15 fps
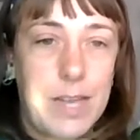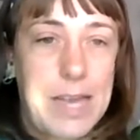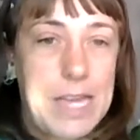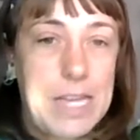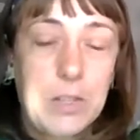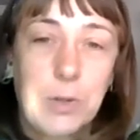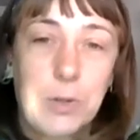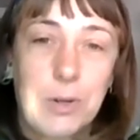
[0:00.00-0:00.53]

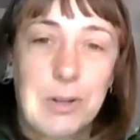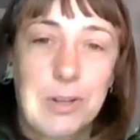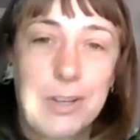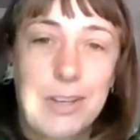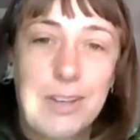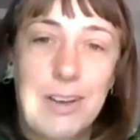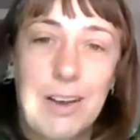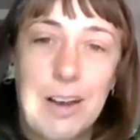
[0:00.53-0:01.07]
in your
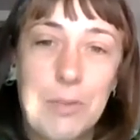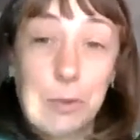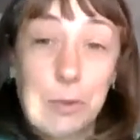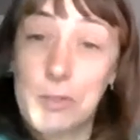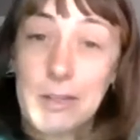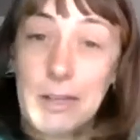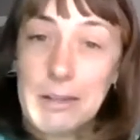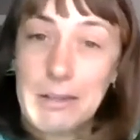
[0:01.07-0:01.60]

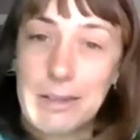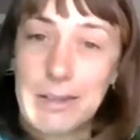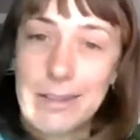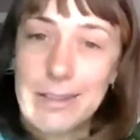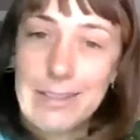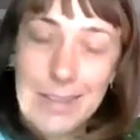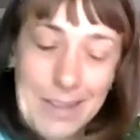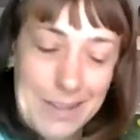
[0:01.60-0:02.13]
first aid kit,